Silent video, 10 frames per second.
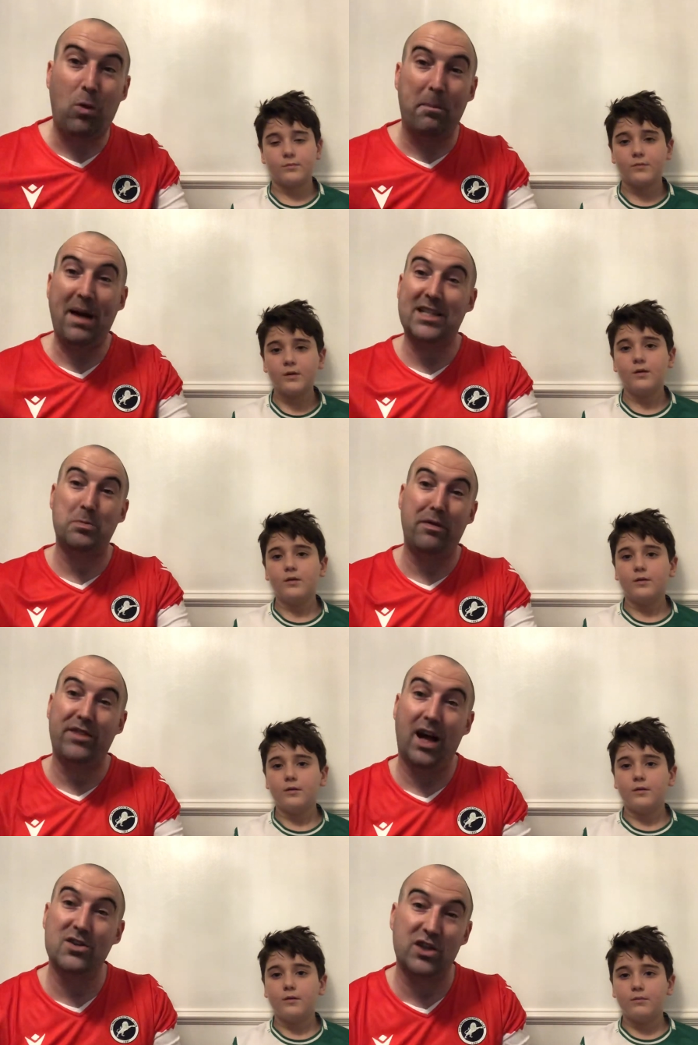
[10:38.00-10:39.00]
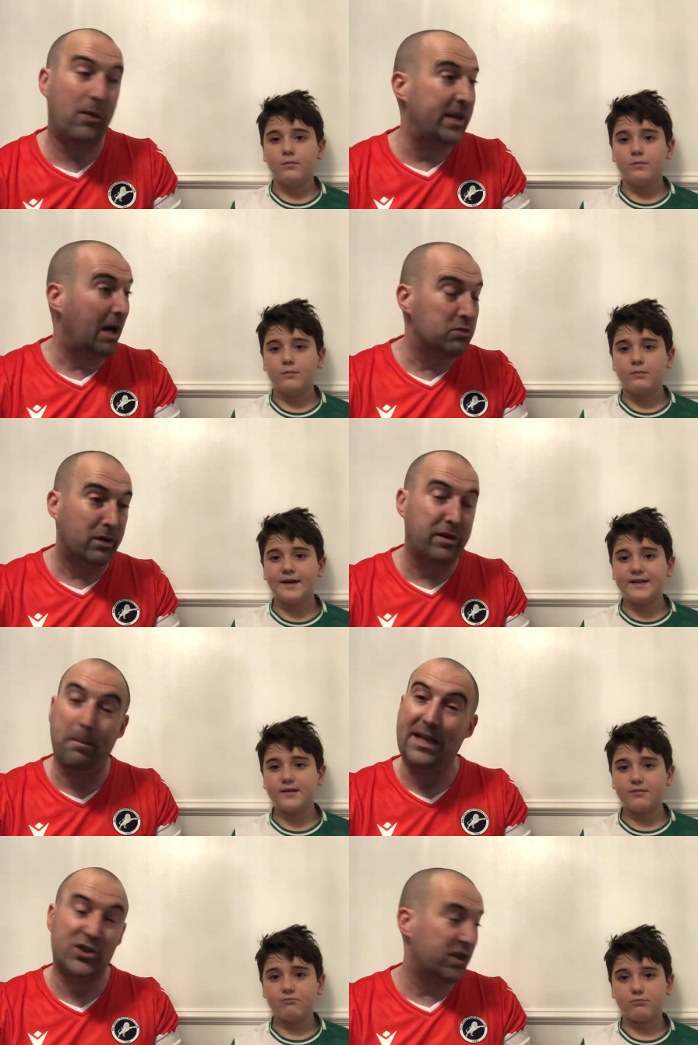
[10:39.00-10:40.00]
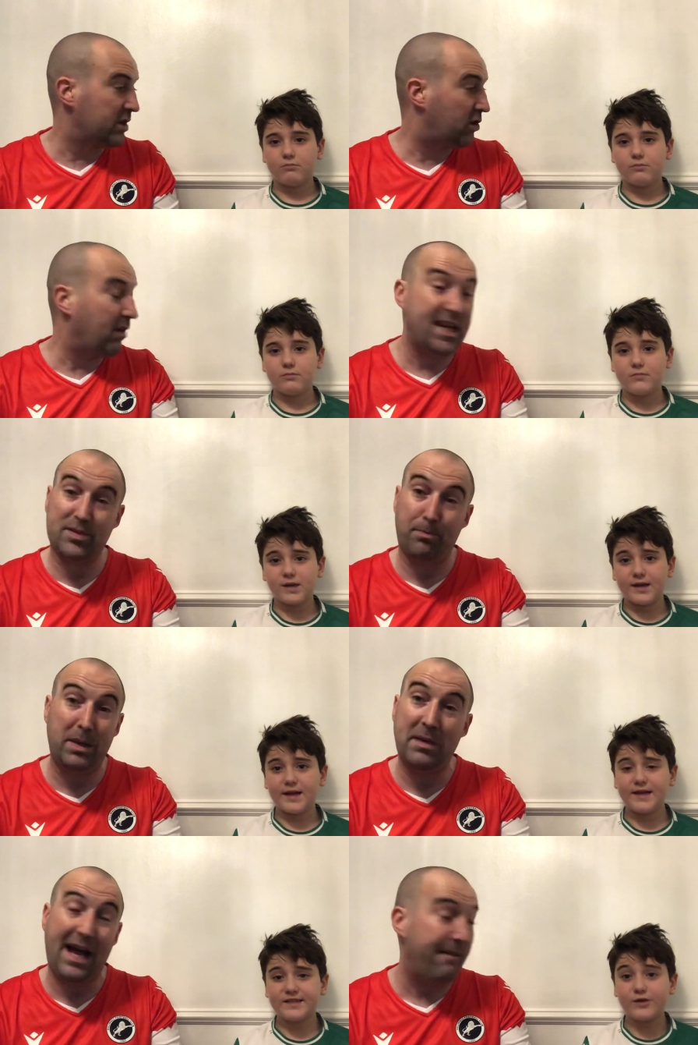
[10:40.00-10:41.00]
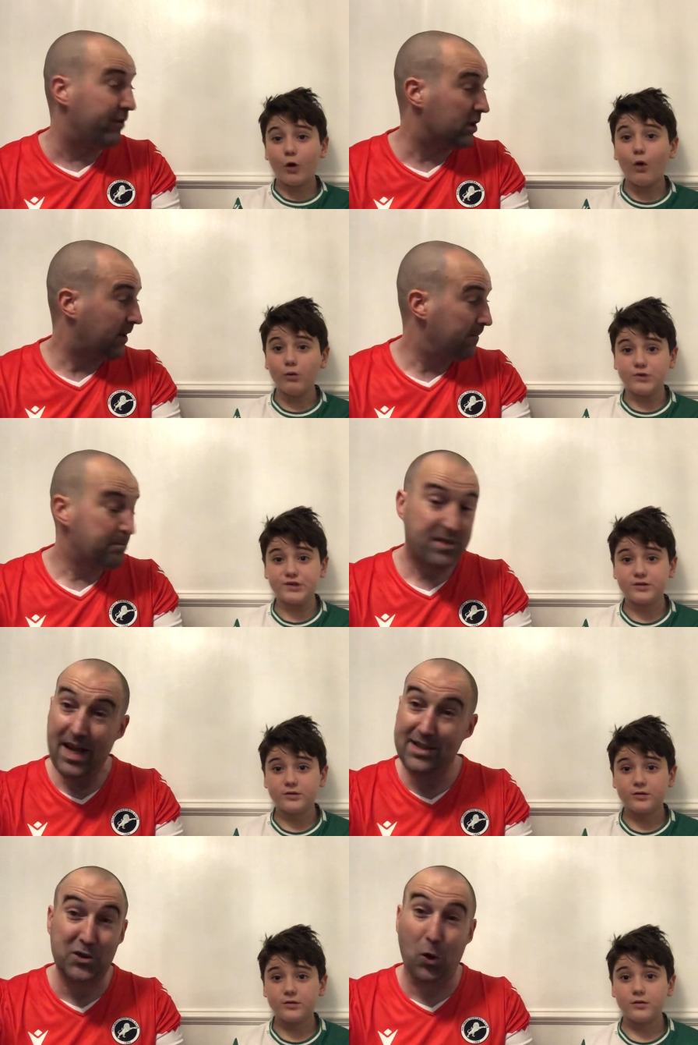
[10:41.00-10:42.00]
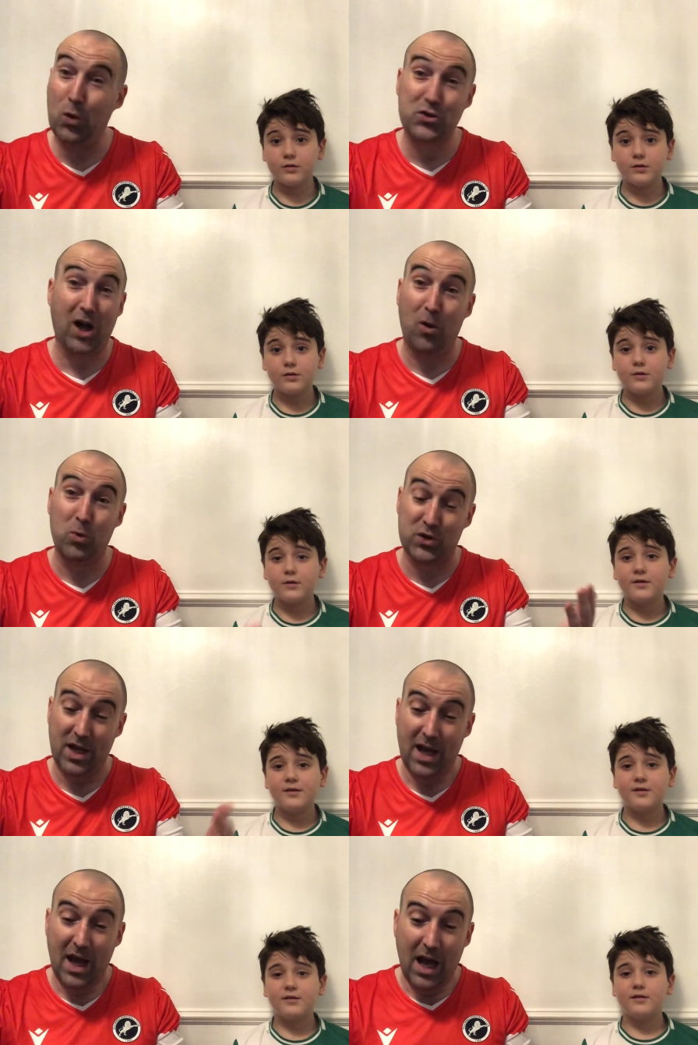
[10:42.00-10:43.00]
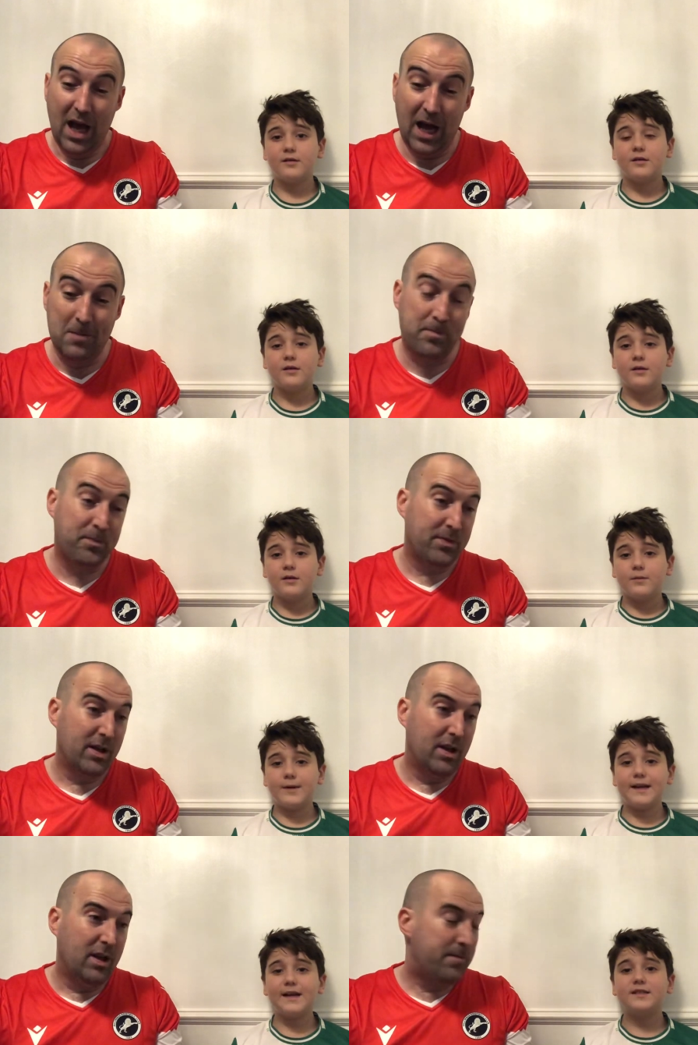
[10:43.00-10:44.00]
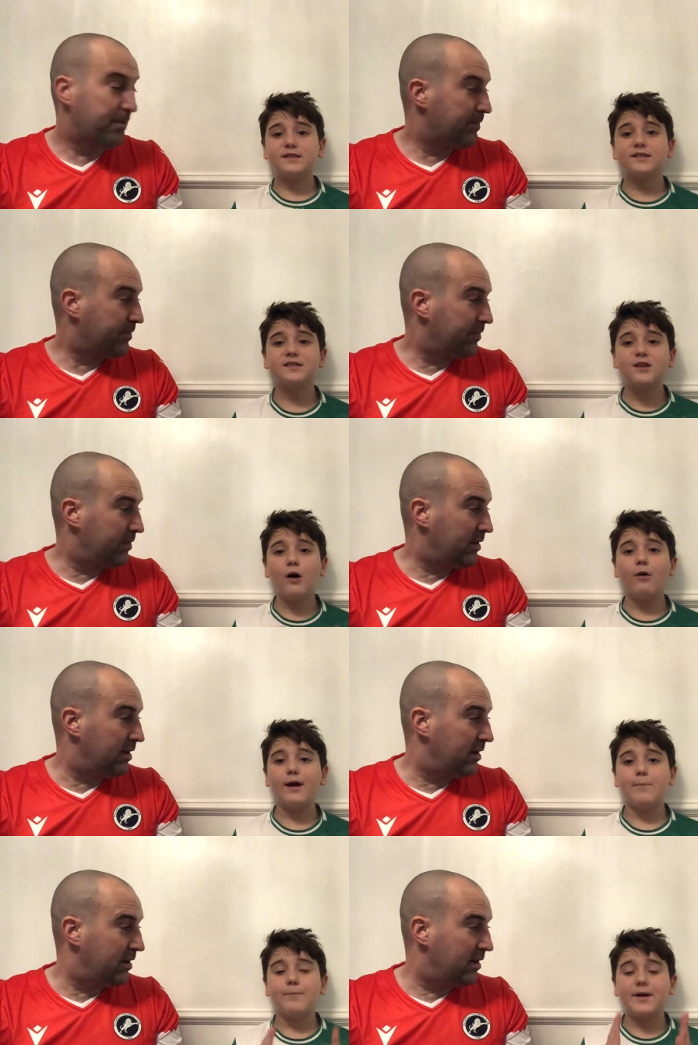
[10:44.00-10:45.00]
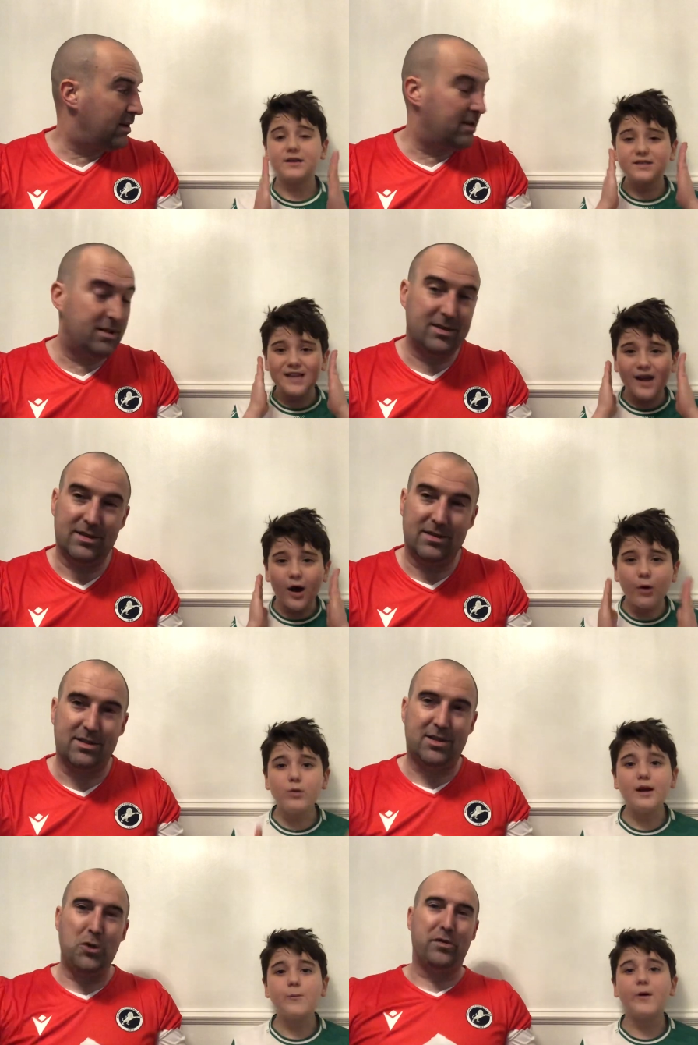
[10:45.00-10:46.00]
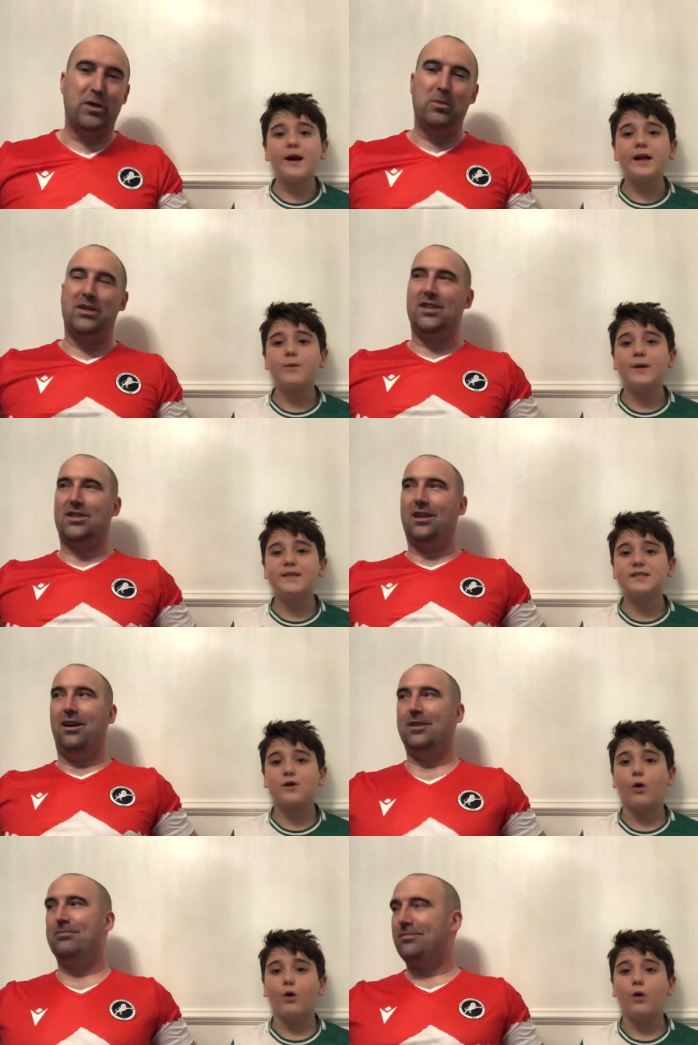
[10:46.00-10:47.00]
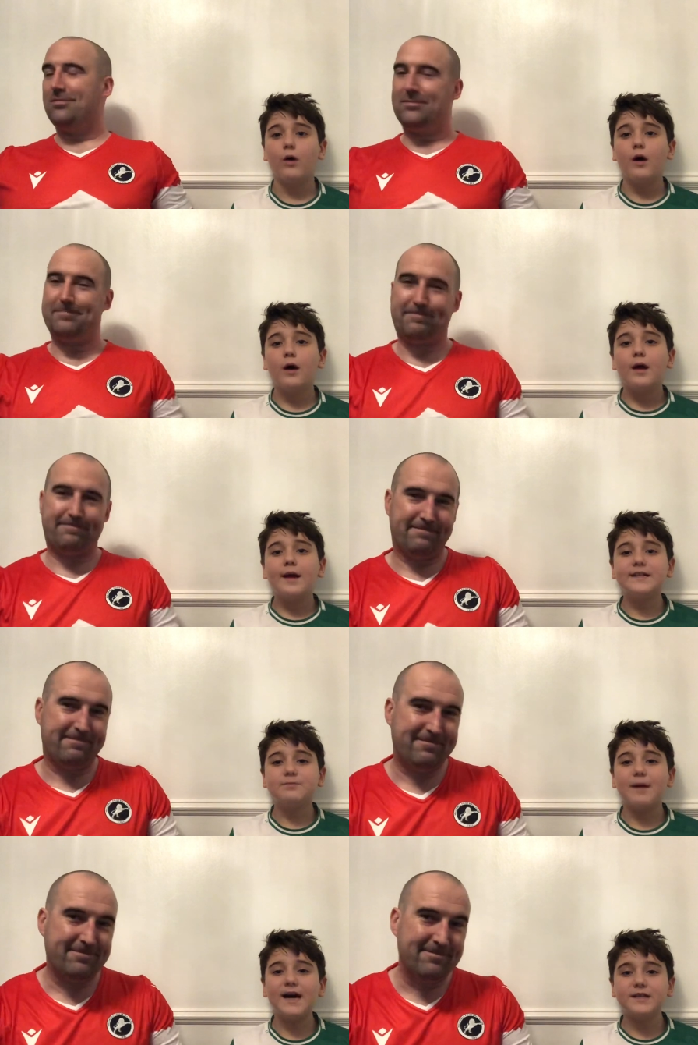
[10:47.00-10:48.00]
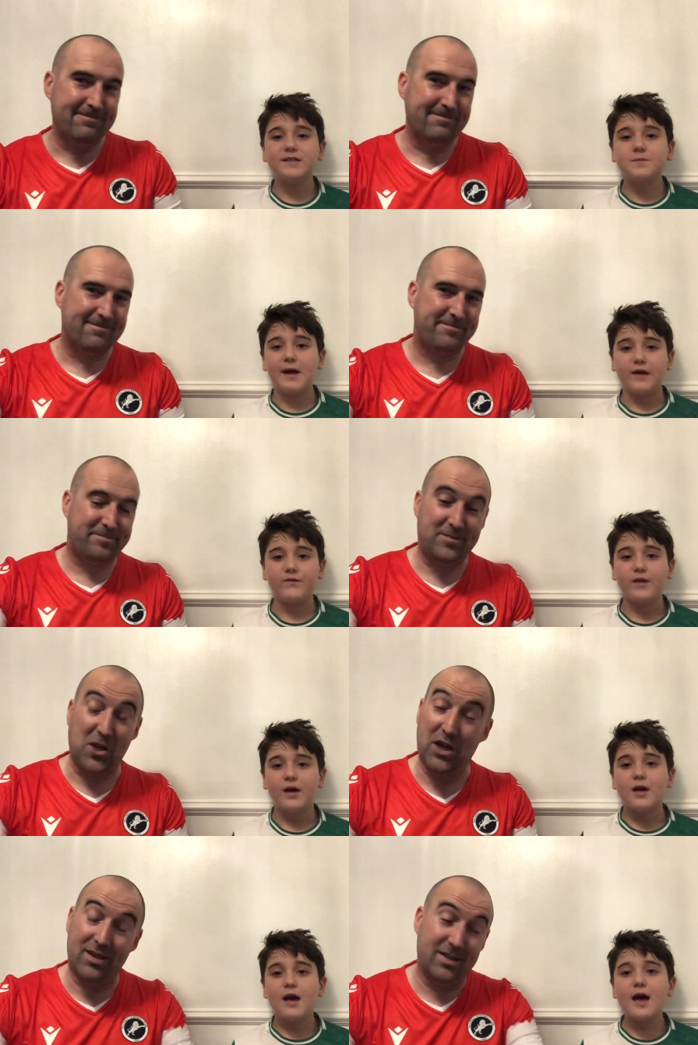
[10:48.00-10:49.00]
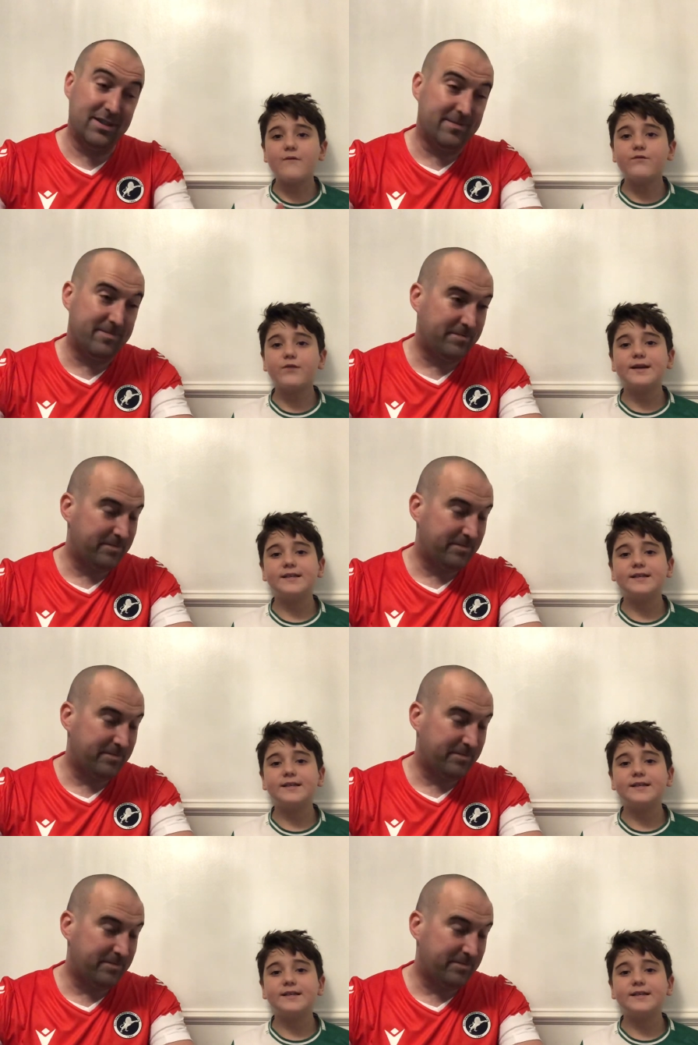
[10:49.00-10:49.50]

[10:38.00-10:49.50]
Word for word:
Speaker 1: what Matt Smith does. You know, he comes off the bench and creates blooming havoc. Yeah, he scores goals. Um,
Speaker 2: we need to start him because the only way we score him? is Matt Smith every